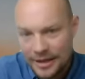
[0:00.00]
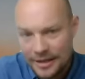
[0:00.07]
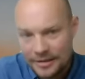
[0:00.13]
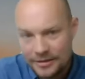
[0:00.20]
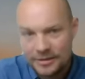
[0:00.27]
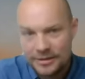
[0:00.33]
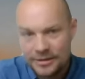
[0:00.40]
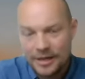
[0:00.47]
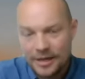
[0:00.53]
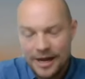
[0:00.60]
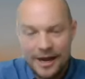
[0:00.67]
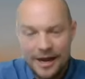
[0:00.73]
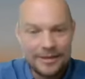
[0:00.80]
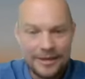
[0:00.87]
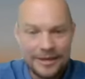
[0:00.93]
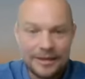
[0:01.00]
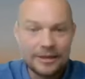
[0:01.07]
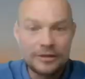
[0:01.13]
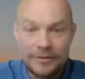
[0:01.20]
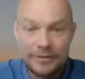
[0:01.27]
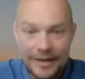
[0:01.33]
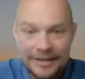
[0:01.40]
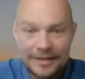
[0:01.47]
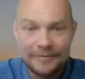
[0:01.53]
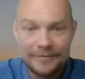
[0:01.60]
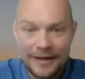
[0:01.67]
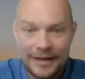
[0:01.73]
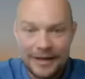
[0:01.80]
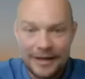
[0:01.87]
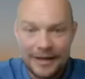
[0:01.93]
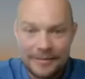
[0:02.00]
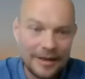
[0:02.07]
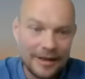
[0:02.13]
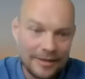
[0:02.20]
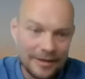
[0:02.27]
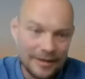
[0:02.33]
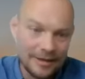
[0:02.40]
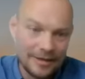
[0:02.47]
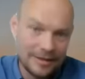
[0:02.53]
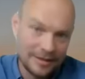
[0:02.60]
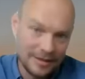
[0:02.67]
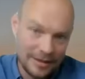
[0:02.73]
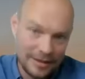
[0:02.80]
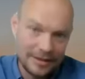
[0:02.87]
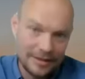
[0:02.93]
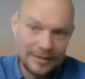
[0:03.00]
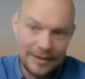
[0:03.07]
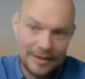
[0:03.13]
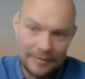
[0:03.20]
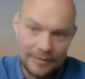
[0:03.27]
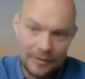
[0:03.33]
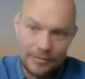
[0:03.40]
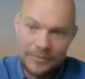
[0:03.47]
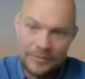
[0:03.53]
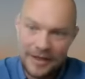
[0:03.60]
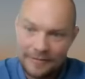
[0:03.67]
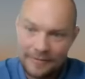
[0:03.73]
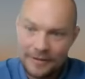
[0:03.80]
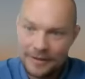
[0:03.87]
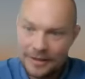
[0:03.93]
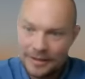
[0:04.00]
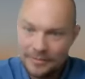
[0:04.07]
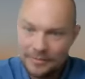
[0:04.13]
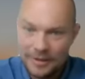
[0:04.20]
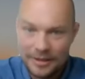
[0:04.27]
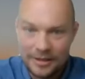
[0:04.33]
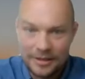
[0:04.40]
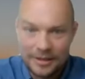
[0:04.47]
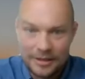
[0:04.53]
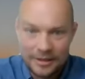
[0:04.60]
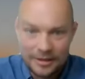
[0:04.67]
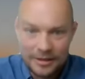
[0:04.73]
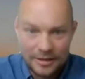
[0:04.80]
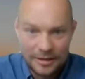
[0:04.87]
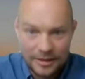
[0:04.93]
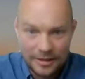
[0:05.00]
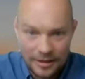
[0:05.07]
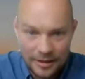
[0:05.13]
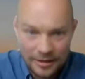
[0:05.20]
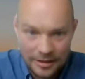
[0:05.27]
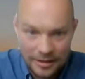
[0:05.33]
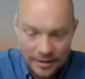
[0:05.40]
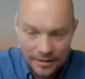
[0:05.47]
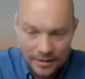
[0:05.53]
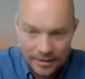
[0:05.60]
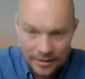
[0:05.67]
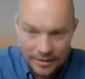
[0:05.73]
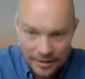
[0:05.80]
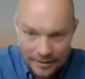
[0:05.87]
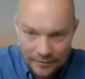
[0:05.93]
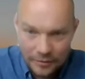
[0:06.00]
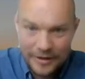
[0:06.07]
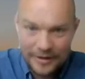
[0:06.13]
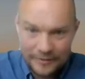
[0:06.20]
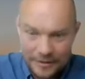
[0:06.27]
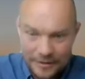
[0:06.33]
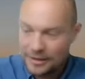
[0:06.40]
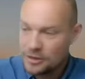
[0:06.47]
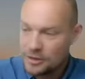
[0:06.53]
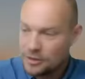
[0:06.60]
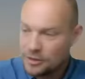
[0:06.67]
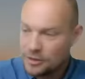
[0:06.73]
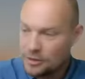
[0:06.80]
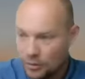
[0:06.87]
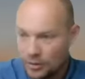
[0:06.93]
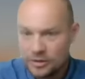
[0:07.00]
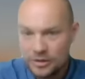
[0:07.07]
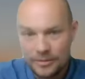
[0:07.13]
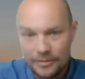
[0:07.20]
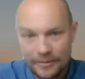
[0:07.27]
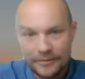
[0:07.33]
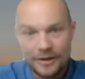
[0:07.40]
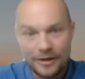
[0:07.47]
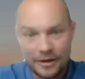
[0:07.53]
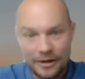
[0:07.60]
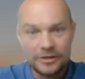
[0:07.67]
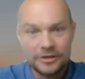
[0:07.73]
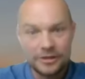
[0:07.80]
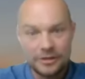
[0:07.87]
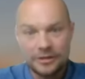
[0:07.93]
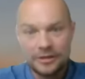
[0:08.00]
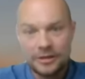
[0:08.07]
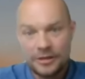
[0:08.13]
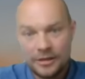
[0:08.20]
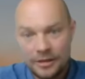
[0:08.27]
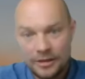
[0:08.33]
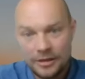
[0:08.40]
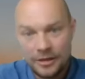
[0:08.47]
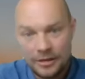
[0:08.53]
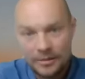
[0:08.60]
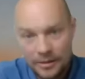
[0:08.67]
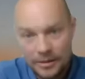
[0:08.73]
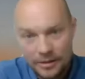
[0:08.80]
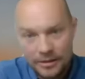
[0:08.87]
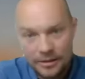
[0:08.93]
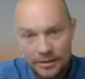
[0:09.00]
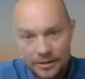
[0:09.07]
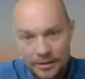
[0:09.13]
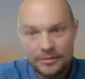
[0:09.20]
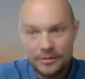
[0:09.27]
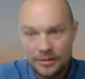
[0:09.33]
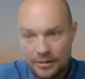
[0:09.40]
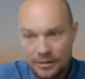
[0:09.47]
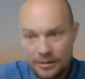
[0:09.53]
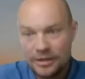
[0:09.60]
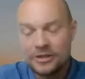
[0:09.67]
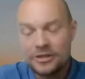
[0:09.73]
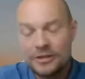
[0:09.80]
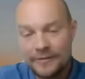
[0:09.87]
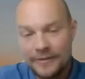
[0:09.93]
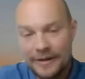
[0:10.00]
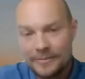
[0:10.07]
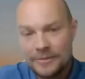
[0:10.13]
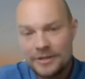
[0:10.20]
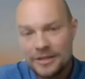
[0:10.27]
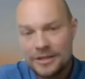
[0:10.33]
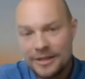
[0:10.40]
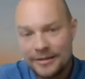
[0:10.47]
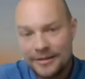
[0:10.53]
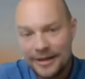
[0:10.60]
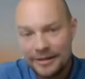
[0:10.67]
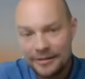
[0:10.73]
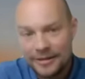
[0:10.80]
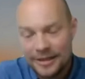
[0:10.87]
So that's, I think, a great development, and I think there will definitely be it will definitely support some of the larger developments in that